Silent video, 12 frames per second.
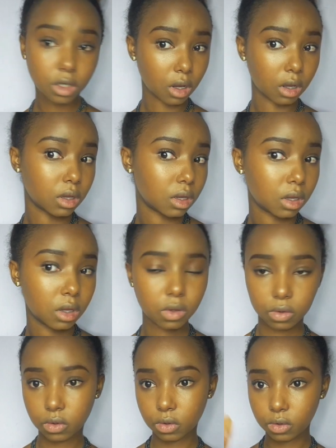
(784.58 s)
Sure,
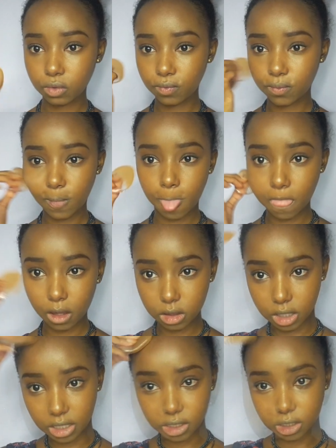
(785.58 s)

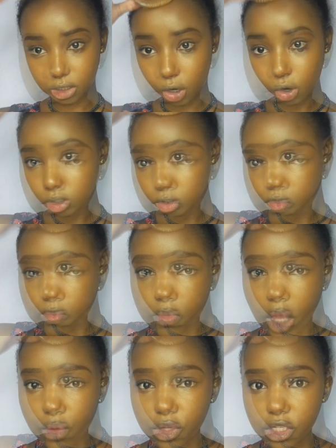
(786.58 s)
that's a contour.
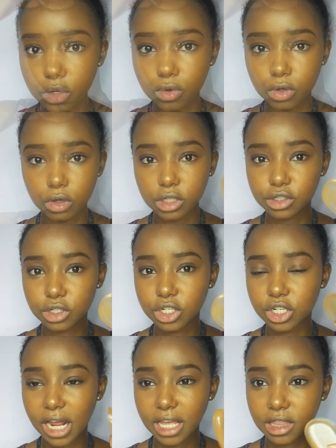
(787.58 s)
I wish I could also
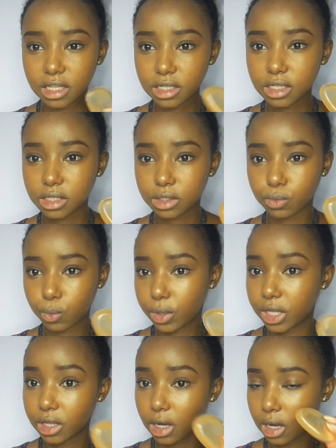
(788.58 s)
try this
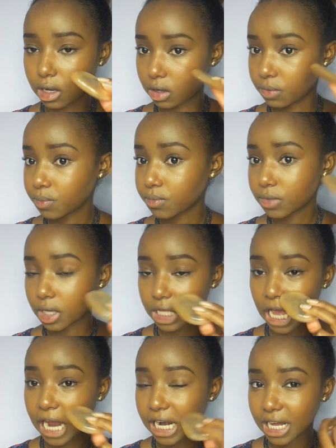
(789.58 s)
with
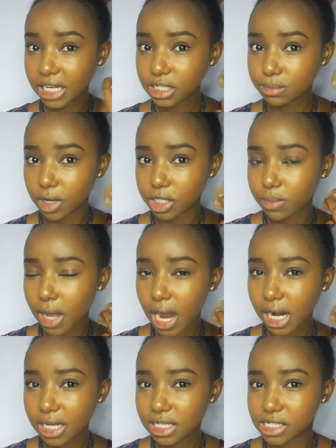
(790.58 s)
the highlight, but my
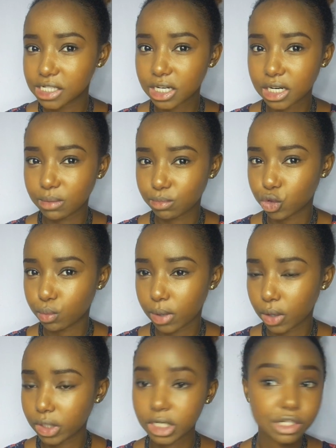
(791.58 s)
highlight is cream to
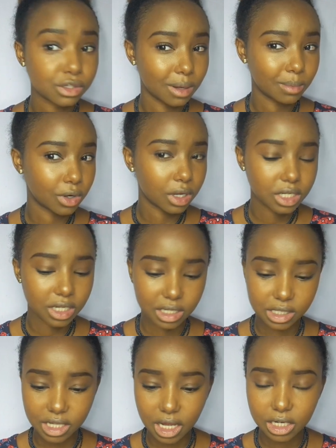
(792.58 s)
powder, so I'm not
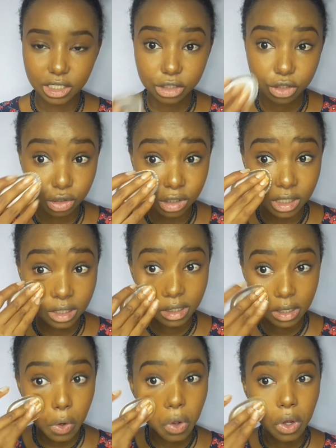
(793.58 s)
exactly sure
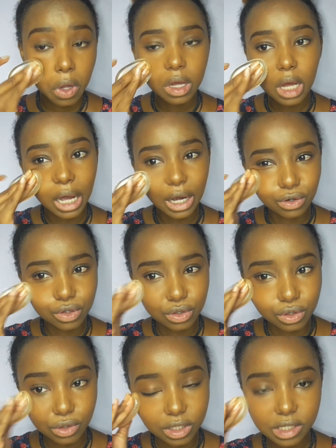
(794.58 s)
how
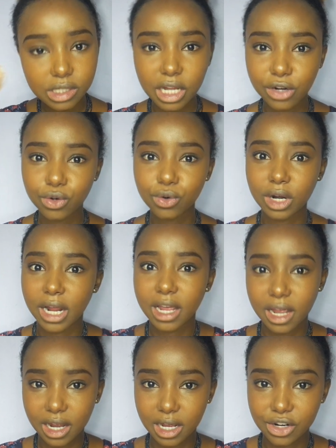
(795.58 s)
to do this. I don't know,
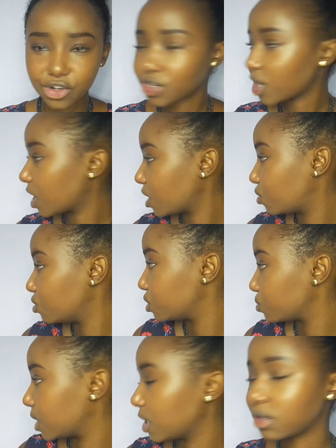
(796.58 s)
like I can try
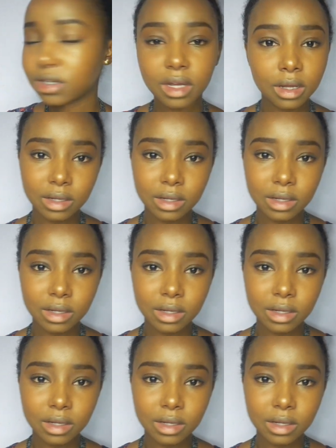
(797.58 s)
because, well,